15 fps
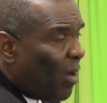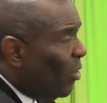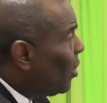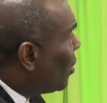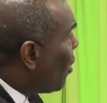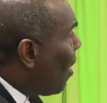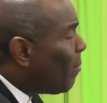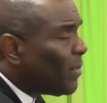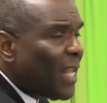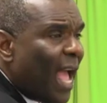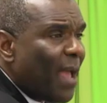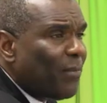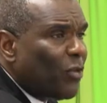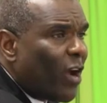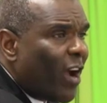
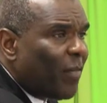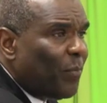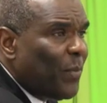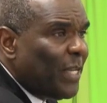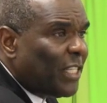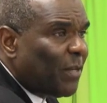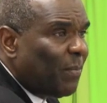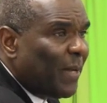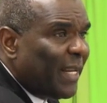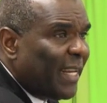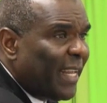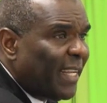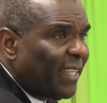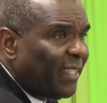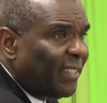Sometimes you have beach
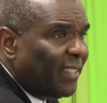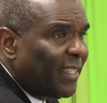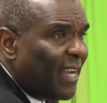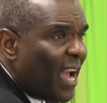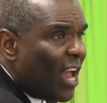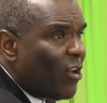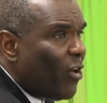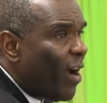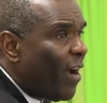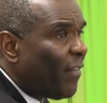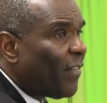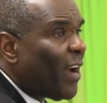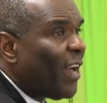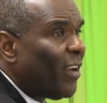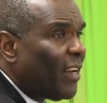building, and you
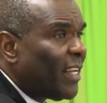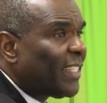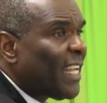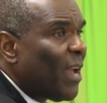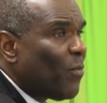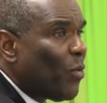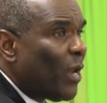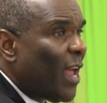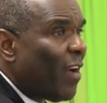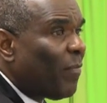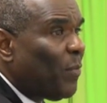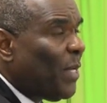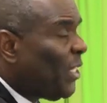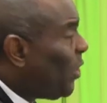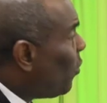have another time you will
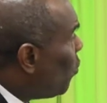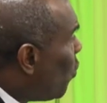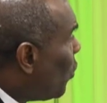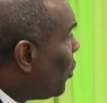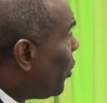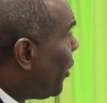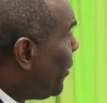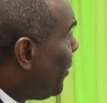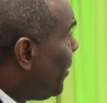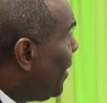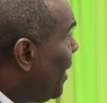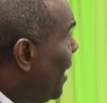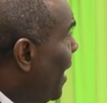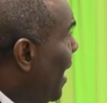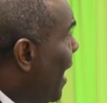have beach erosion.
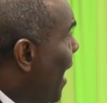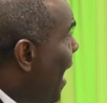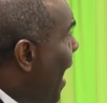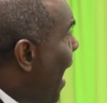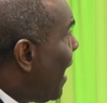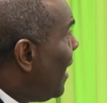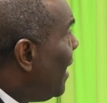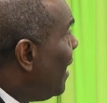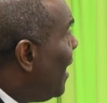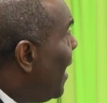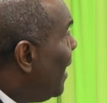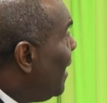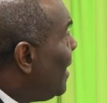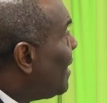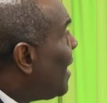And
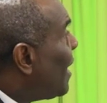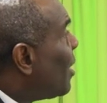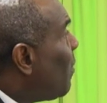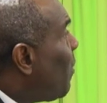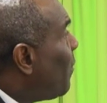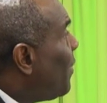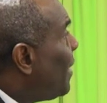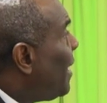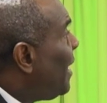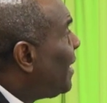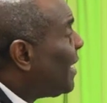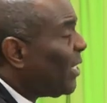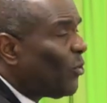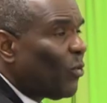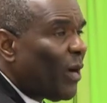these are some of the things
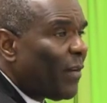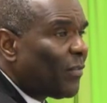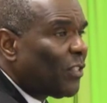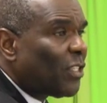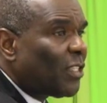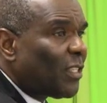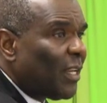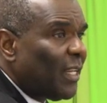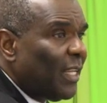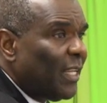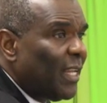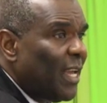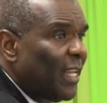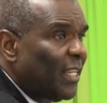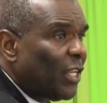that you have to study.
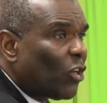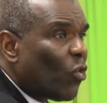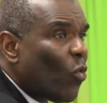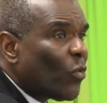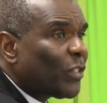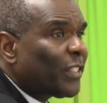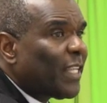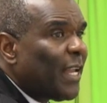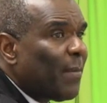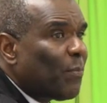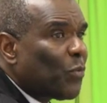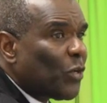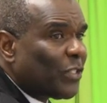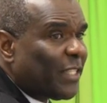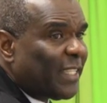The coastal
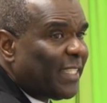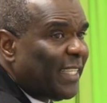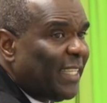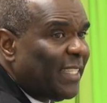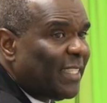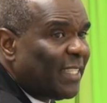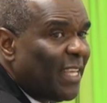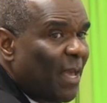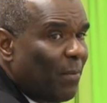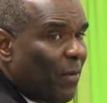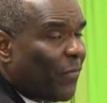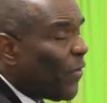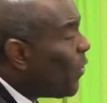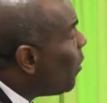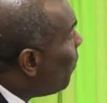processes.
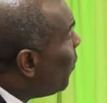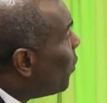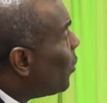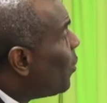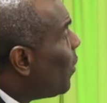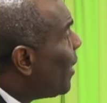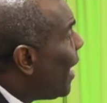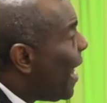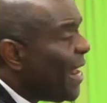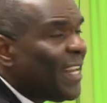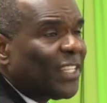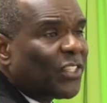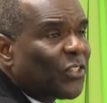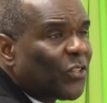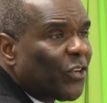Before you put down
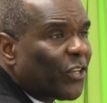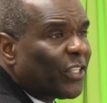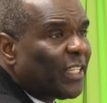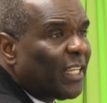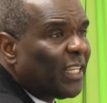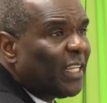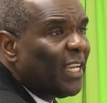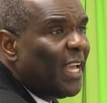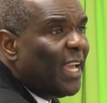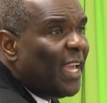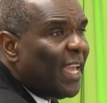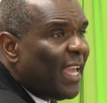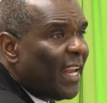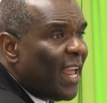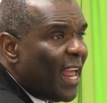any structure
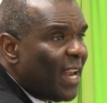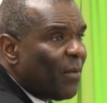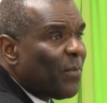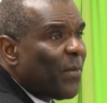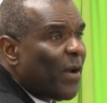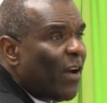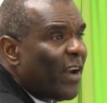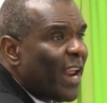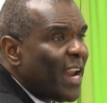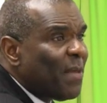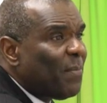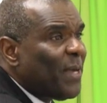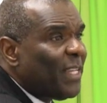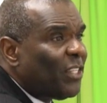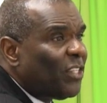on any
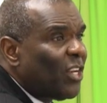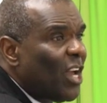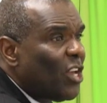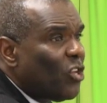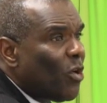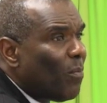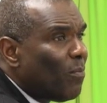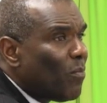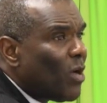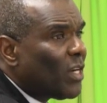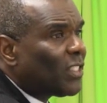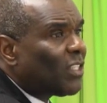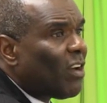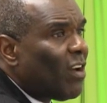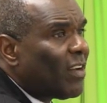beach, you
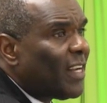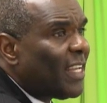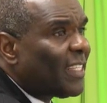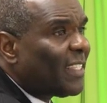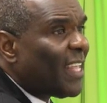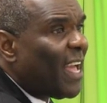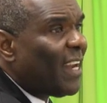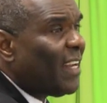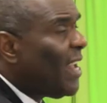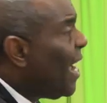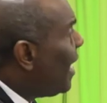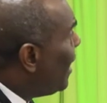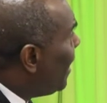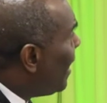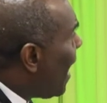must understand
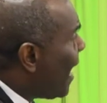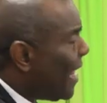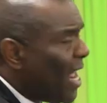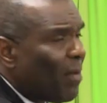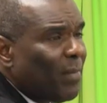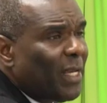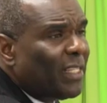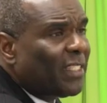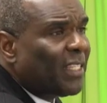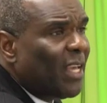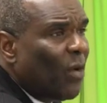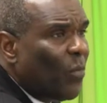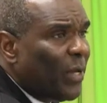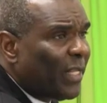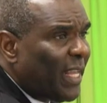the dynamics
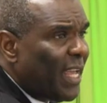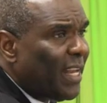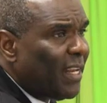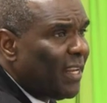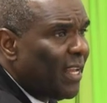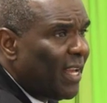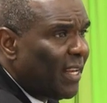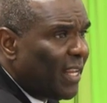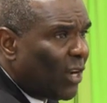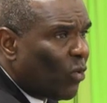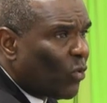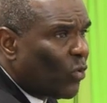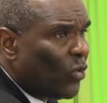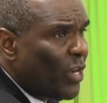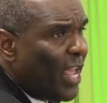within the
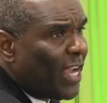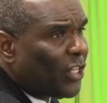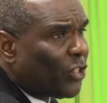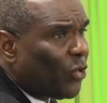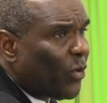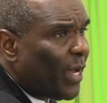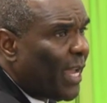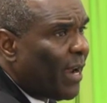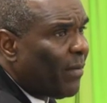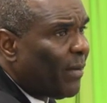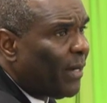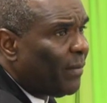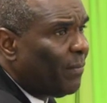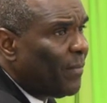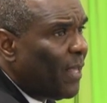near shore area.
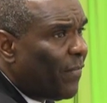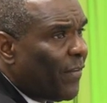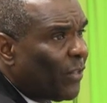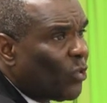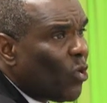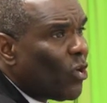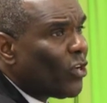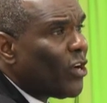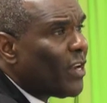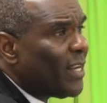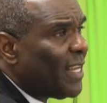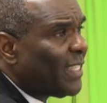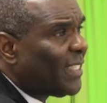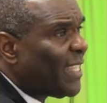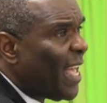If you don't
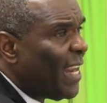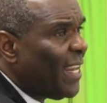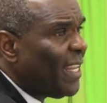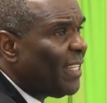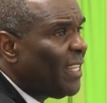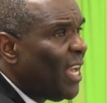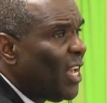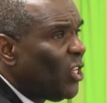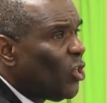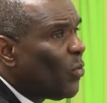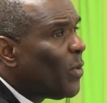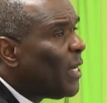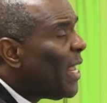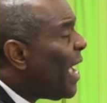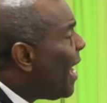understand it, you
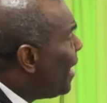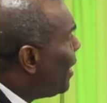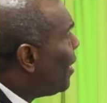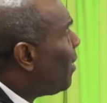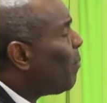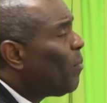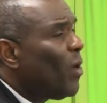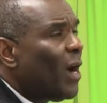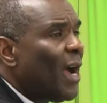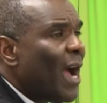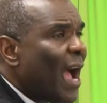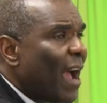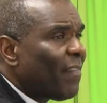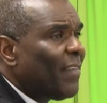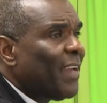will end up
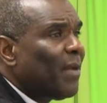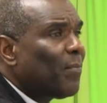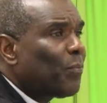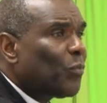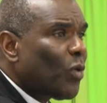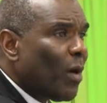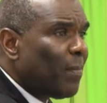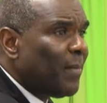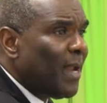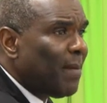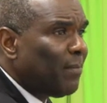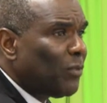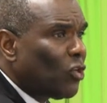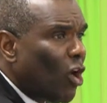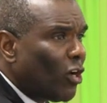having
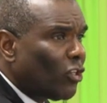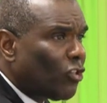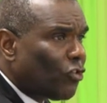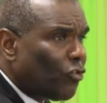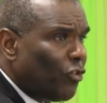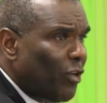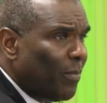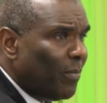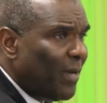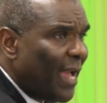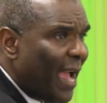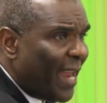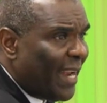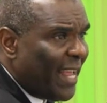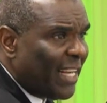problems downstream
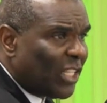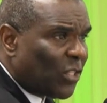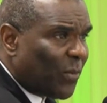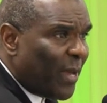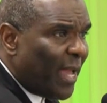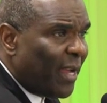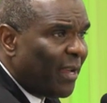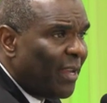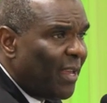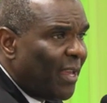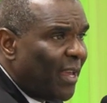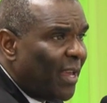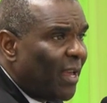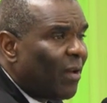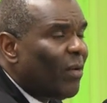and elsewhere
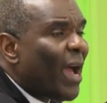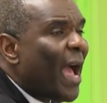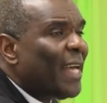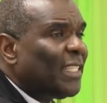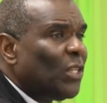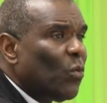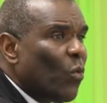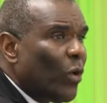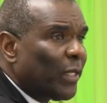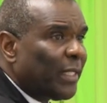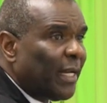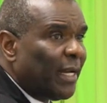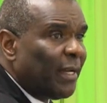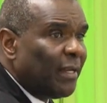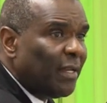as the
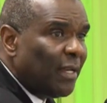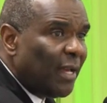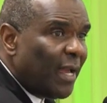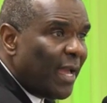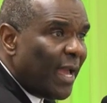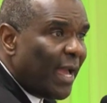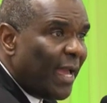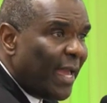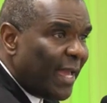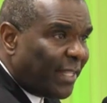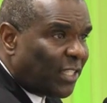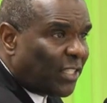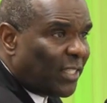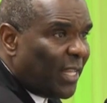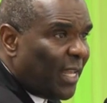water
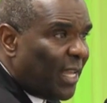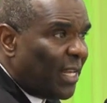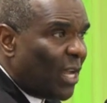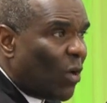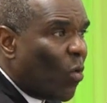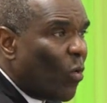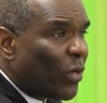hits the